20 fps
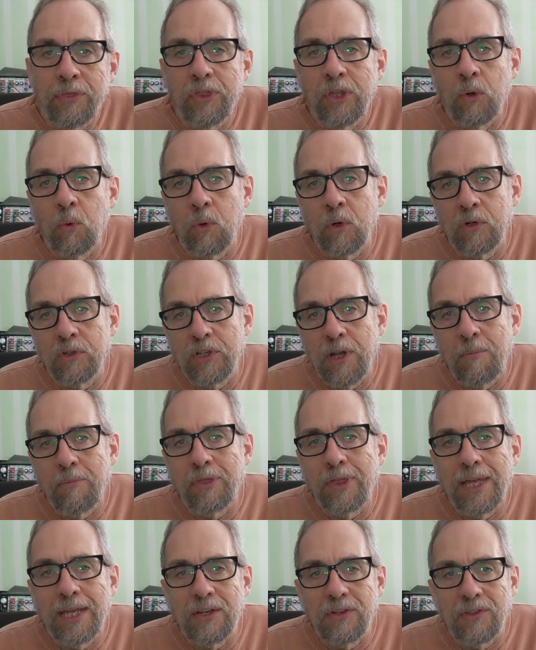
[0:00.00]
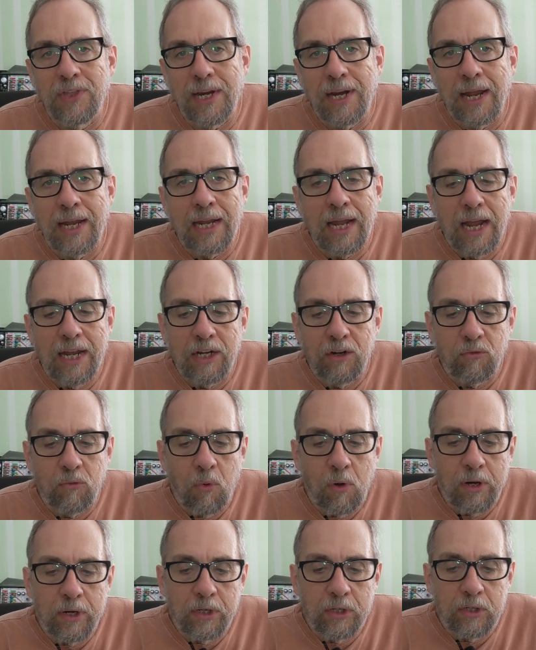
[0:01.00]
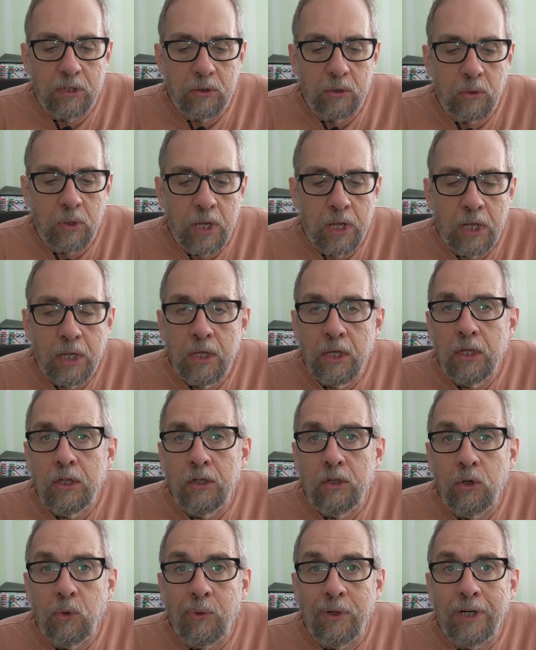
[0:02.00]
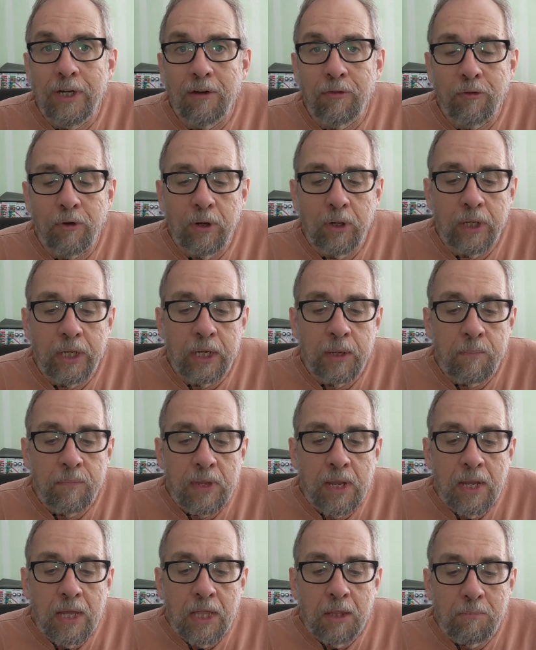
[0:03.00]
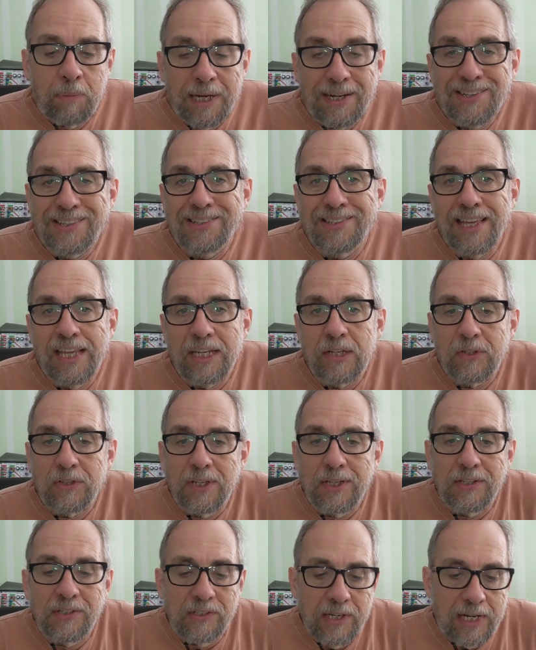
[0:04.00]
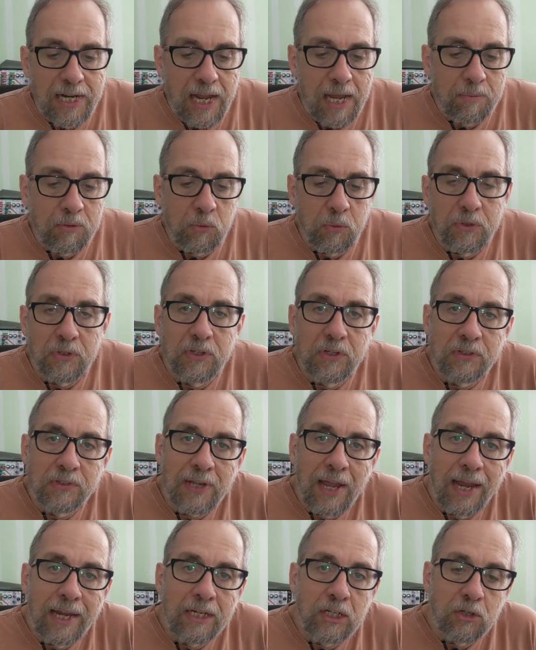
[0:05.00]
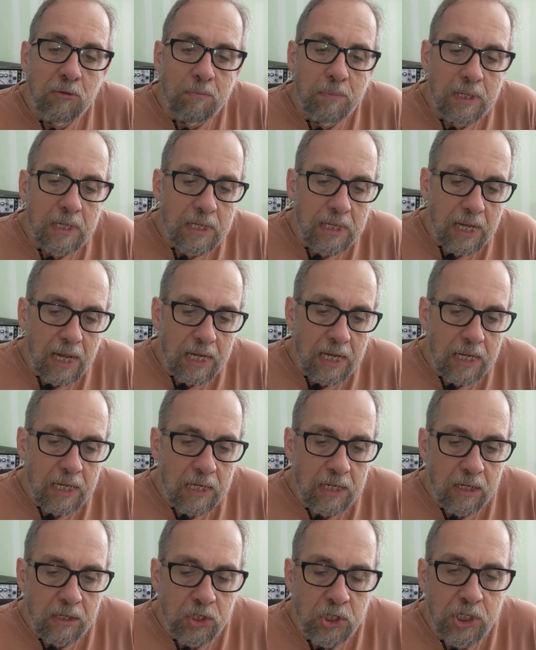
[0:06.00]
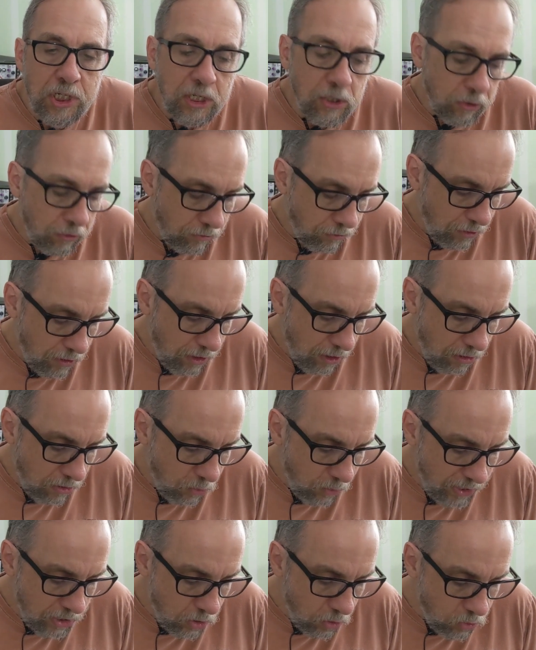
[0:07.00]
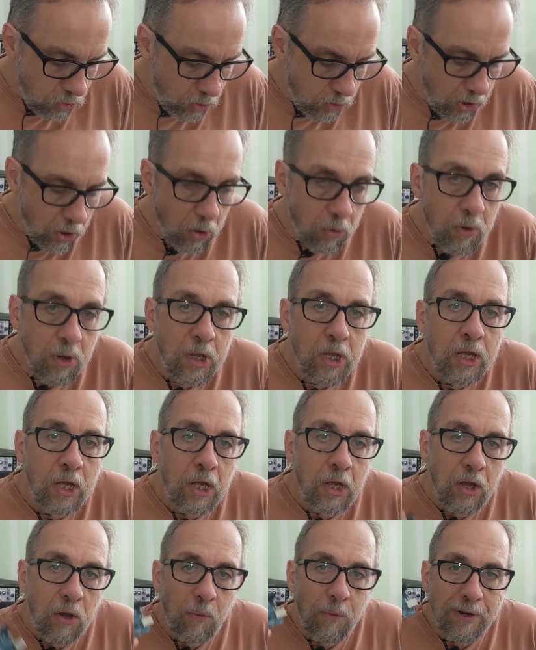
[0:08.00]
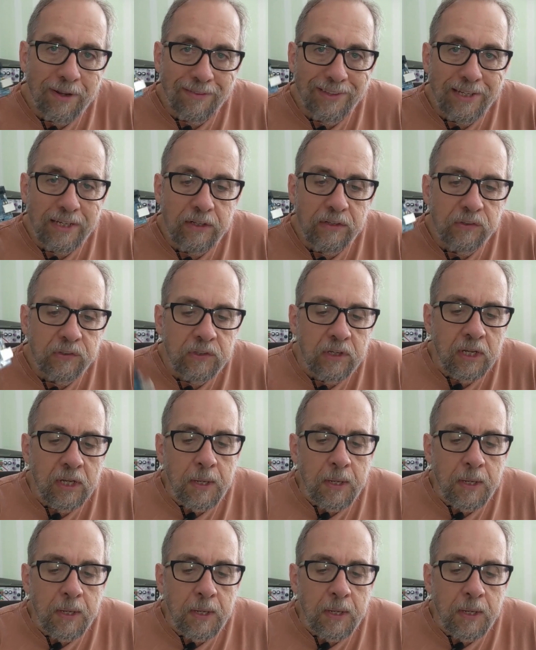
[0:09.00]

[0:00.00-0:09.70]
there were some things that I kind of wanted to do differently. The biggest thing is that Synapse was designed to be a shield for an Arduino Uno, one of these,